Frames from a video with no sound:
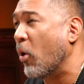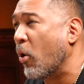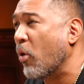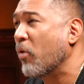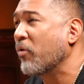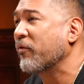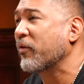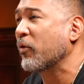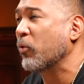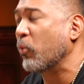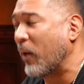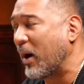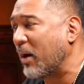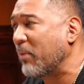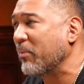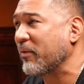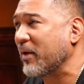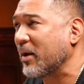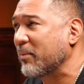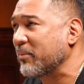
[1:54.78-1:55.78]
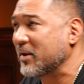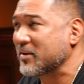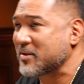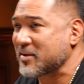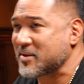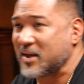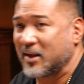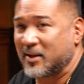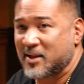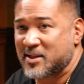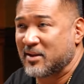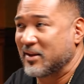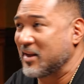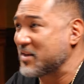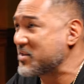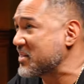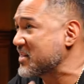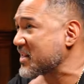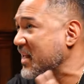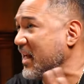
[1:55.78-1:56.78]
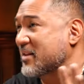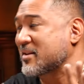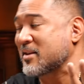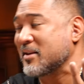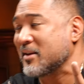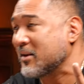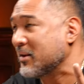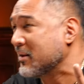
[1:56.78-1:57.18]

overwhelm them into saying, listen, let's just get,